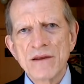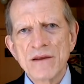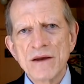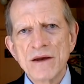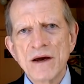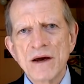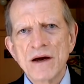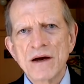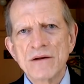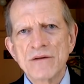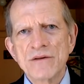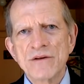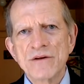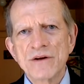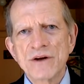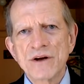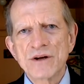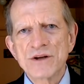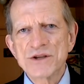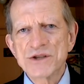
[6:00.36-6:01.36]
The
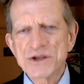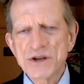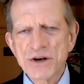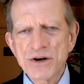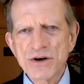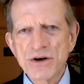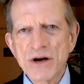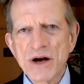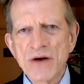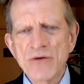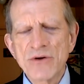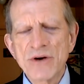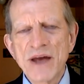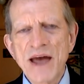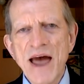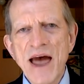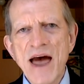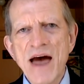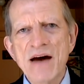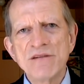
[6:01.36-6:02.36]
concern I would
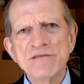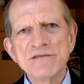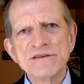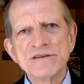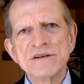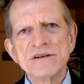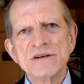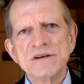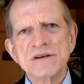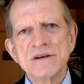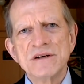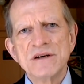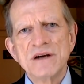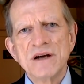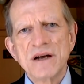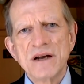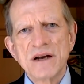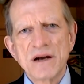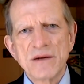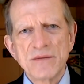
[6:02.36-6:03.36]
have,
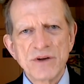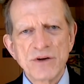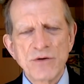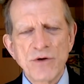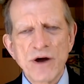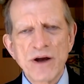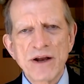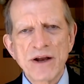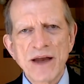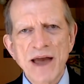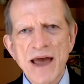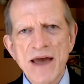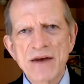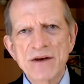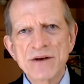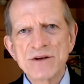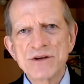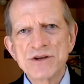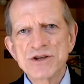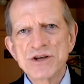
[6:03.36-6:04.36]
and I'll be quite
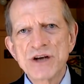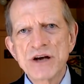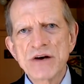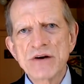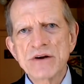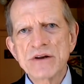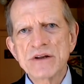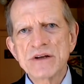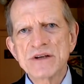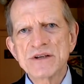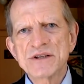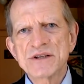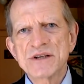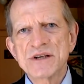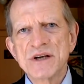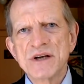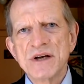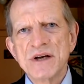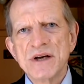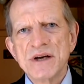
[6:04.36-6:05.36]
candid in sharing this,
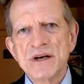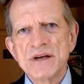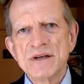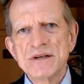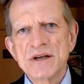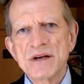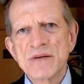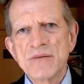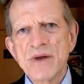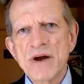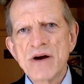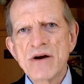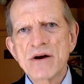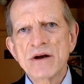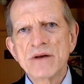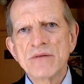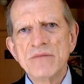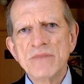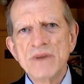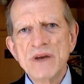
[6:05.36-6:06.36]
is that
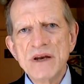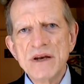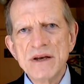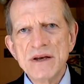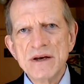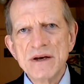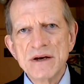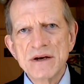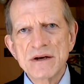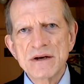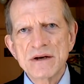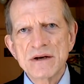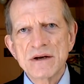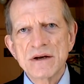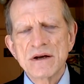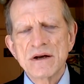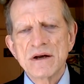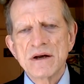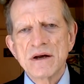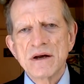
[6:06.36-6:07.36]
American media
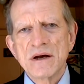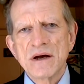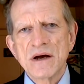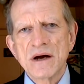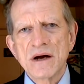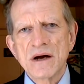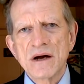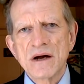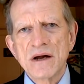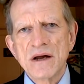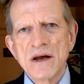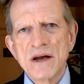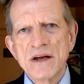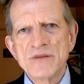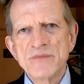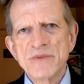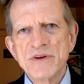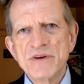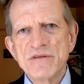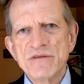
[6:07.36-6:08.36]

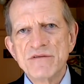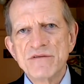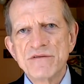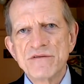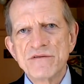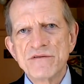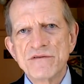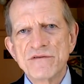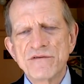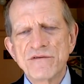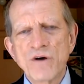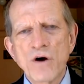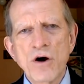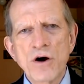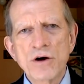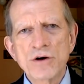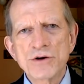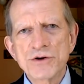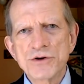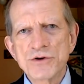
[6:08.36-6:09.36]
has been
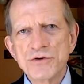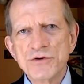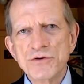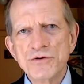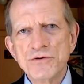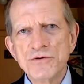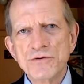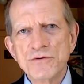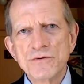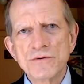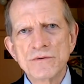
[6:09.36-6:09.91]
far too